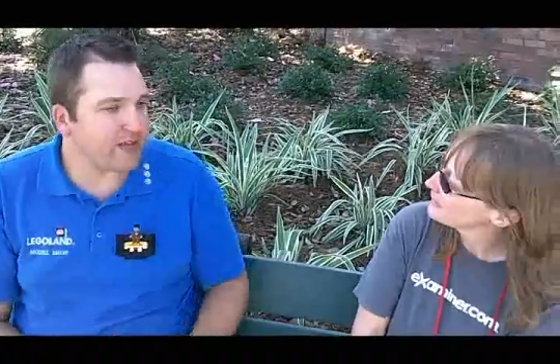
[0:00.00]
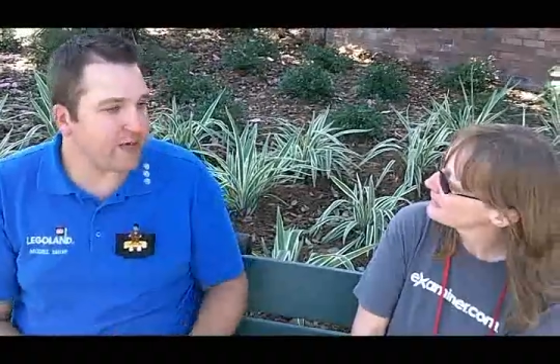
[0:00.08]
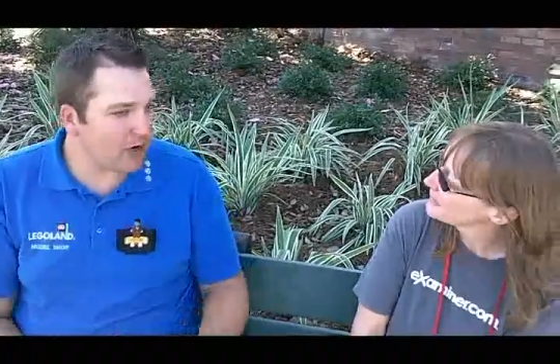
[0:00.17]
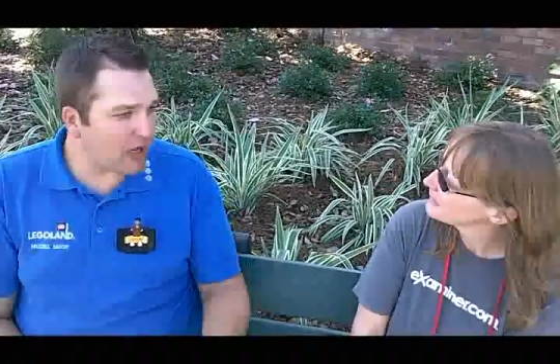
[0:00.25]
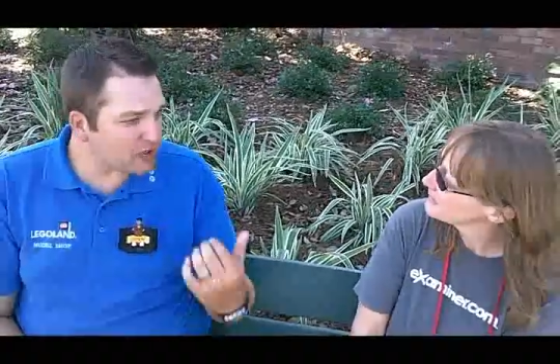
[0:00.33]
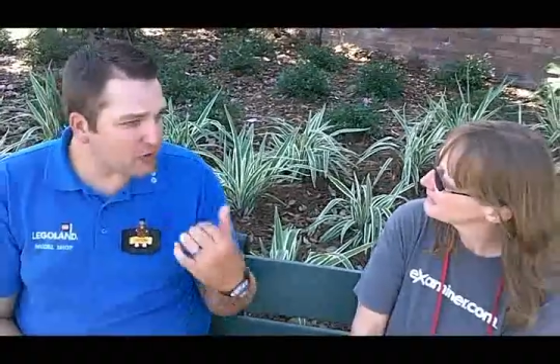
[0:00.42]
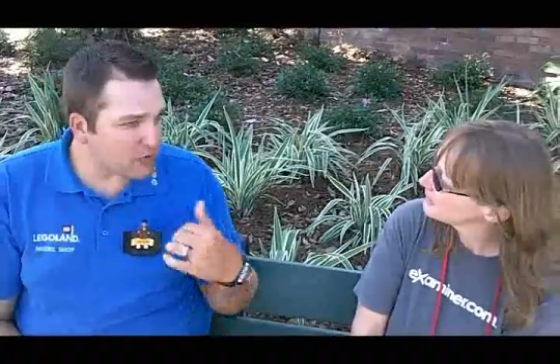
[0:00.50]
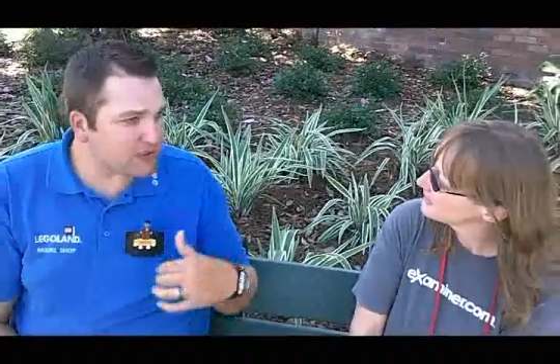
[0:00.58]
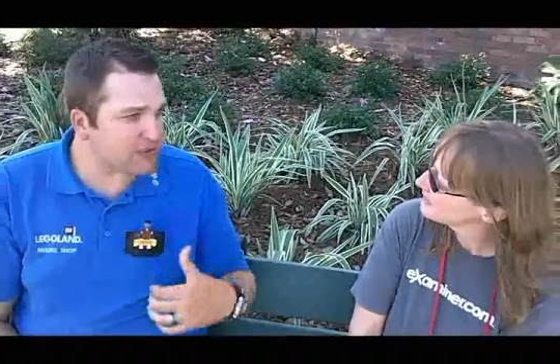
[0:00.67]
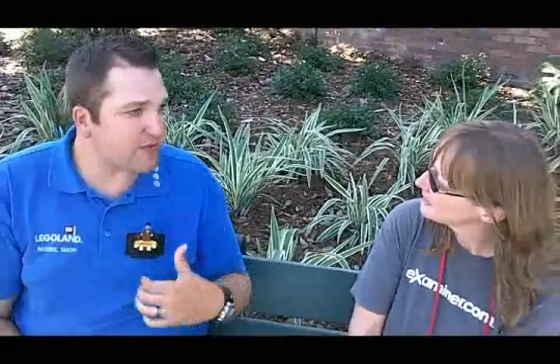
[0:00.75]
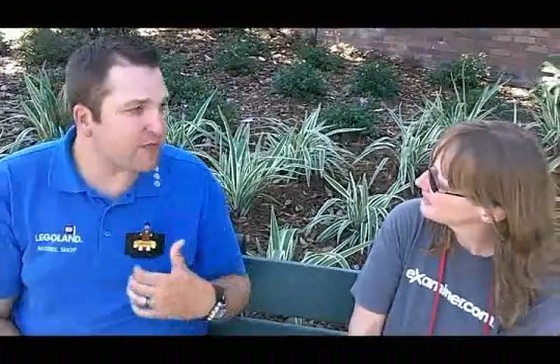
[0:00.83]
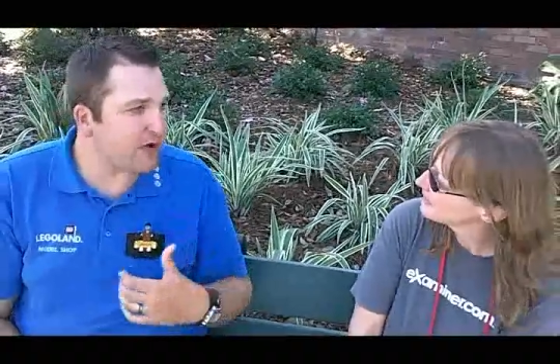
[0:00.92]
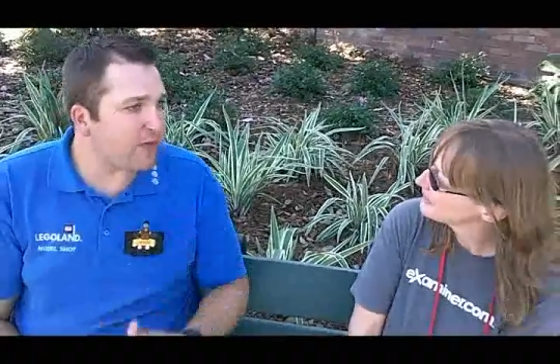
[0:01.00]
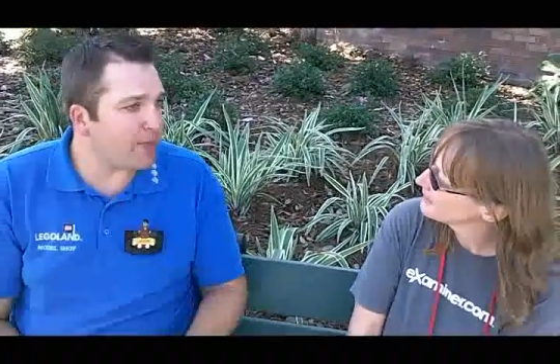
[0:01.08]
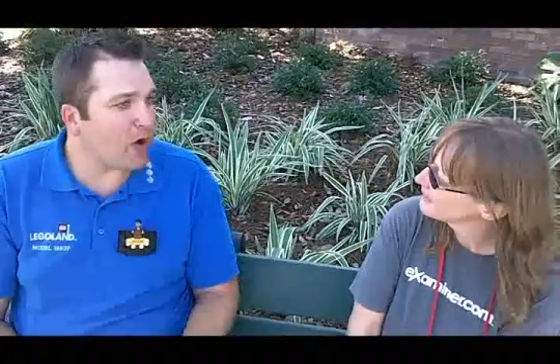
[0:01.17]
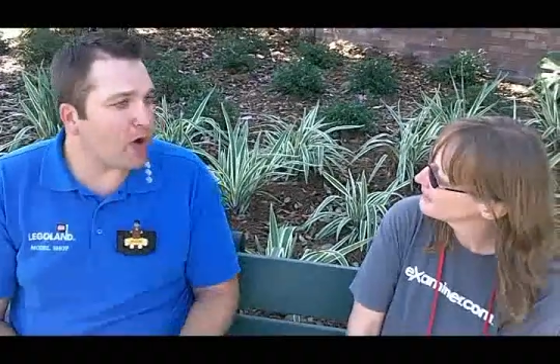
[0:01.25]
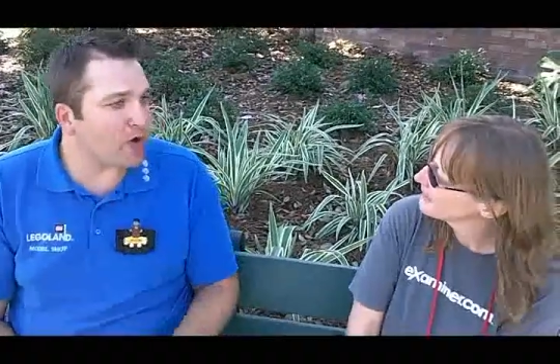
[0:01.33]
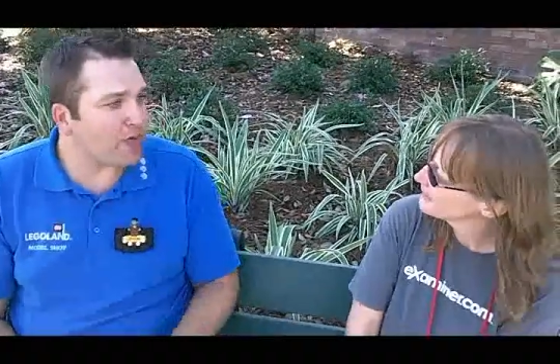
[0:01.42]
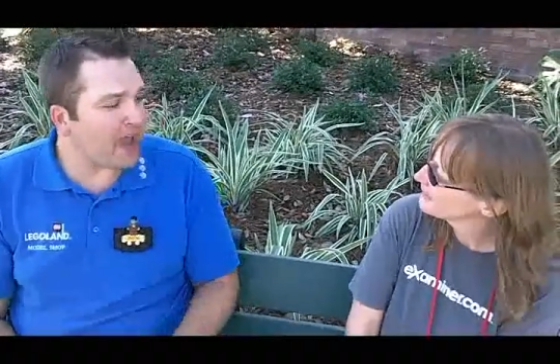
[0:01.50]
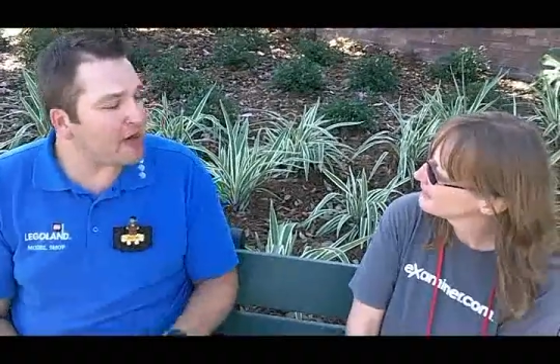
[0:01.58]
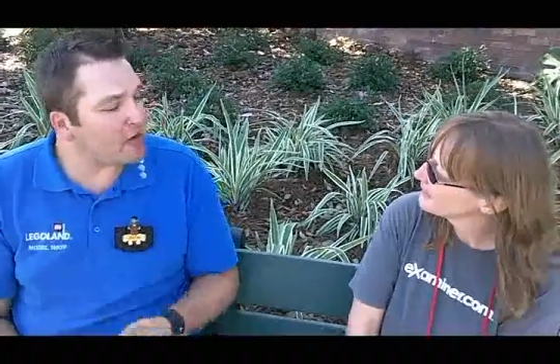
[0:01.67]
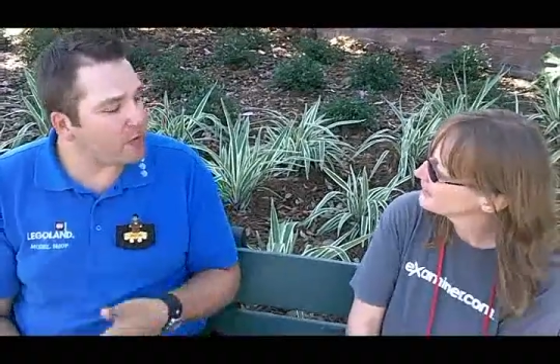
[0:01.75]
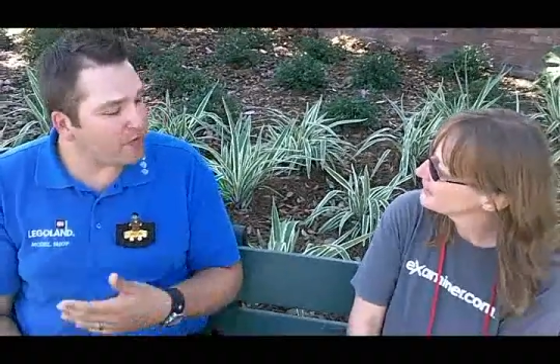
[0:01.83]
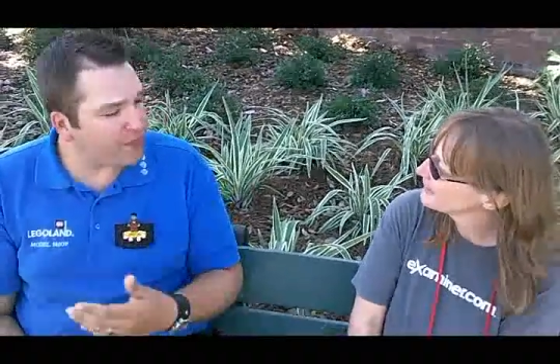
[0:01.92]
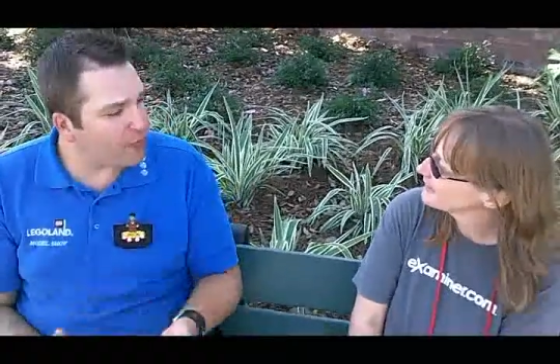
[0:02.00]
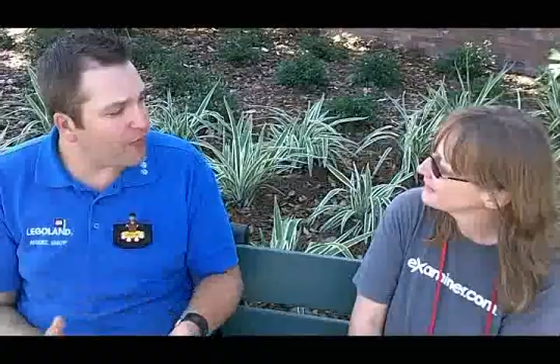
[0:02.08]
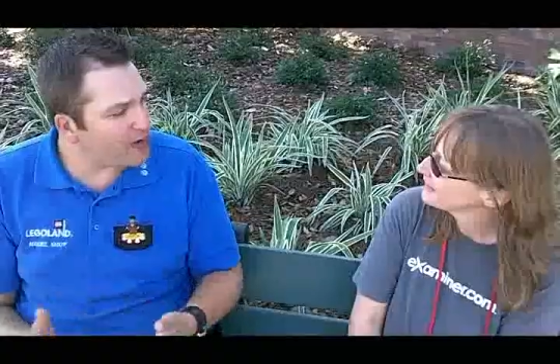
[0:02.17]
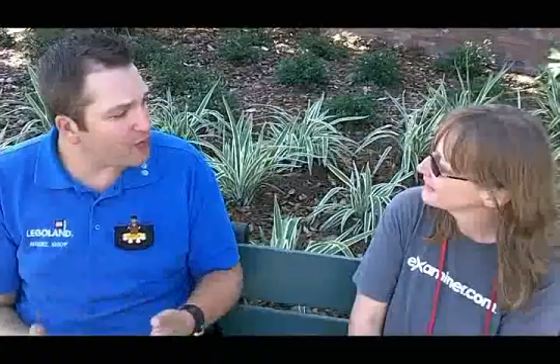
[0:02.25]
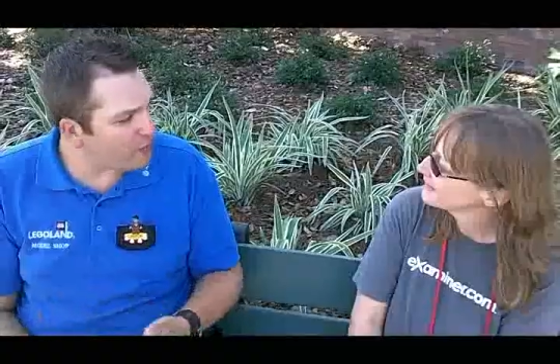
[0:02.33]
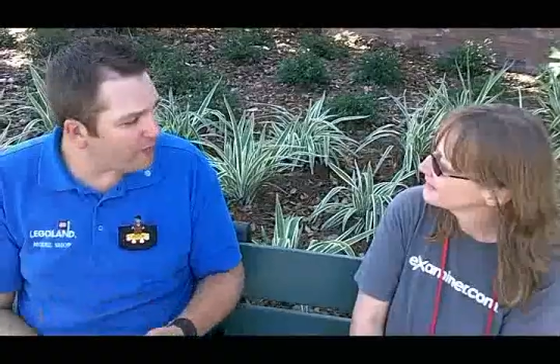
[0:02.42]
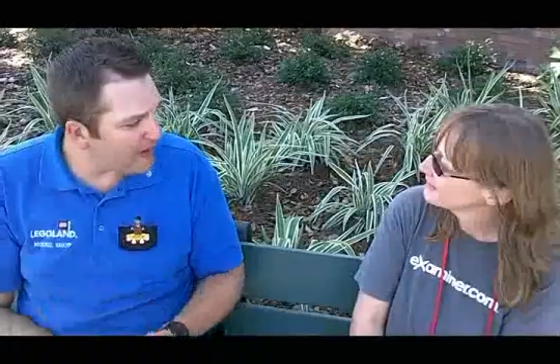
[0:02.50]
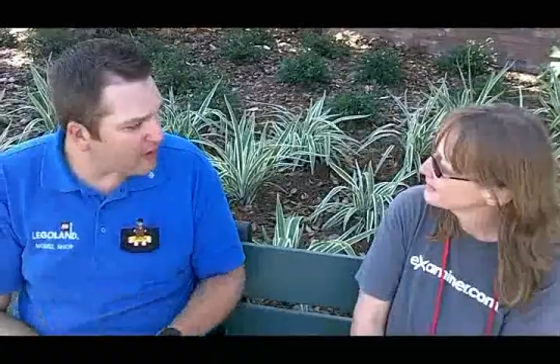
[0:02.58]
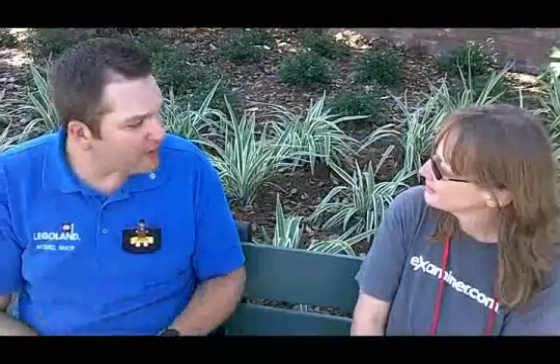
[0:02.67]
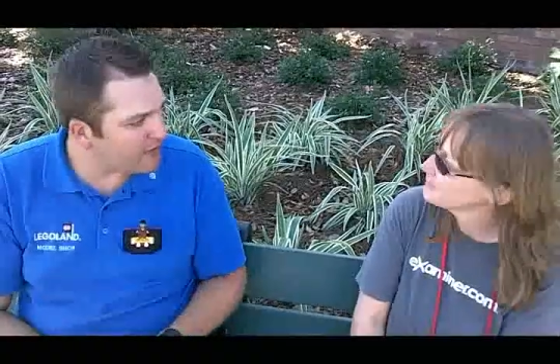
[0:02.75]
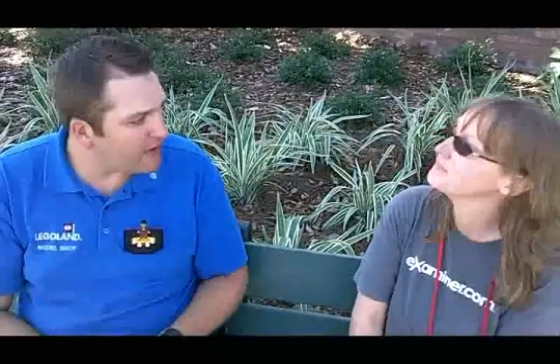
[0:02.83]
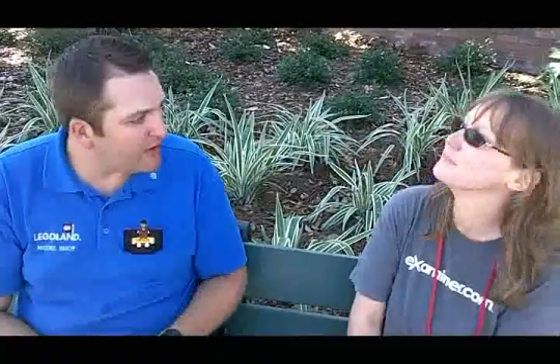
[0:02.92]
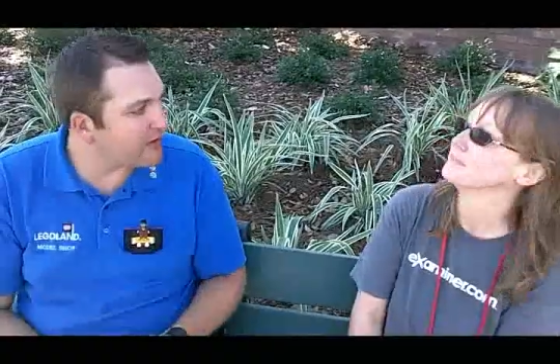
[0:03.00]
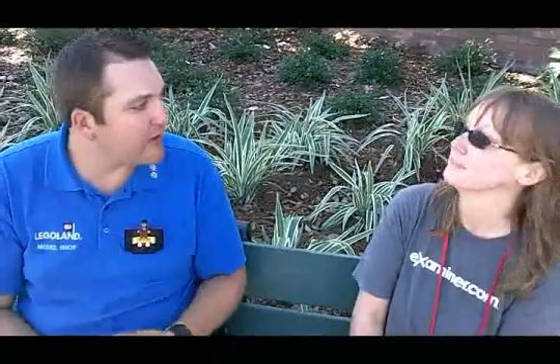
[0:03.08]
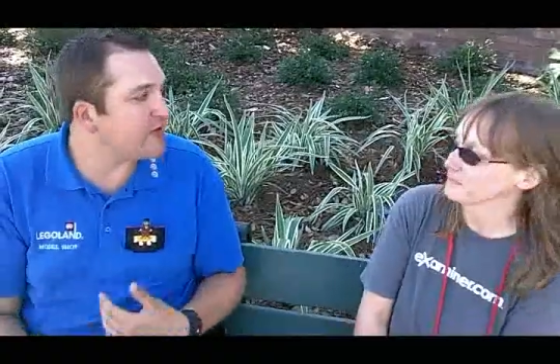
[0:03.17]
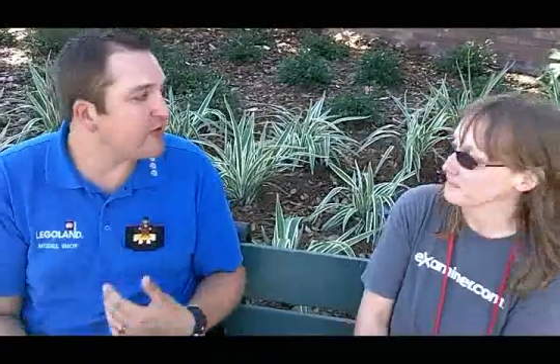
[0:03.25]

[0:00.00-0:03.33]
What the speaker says: The Brontosaurus at the front of the park, we had to do a few minor repairs on it,